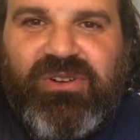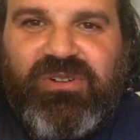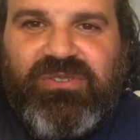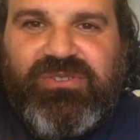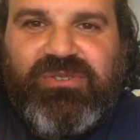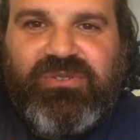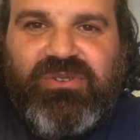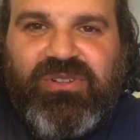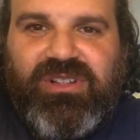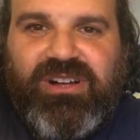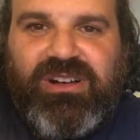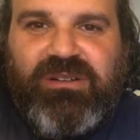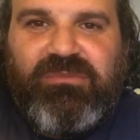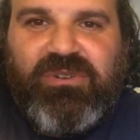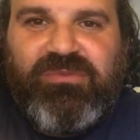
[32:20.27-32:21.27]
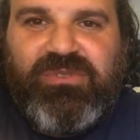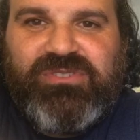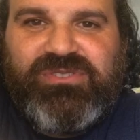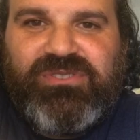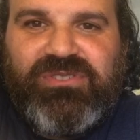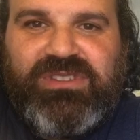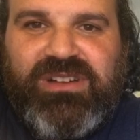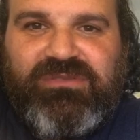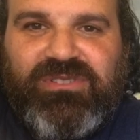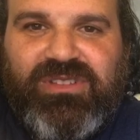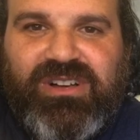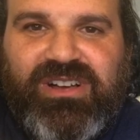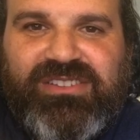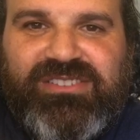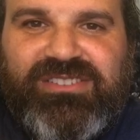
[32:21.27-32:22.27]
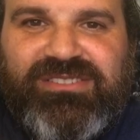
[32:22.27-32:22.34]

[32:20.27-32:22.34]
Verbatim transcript: old school, um, original Never Lost.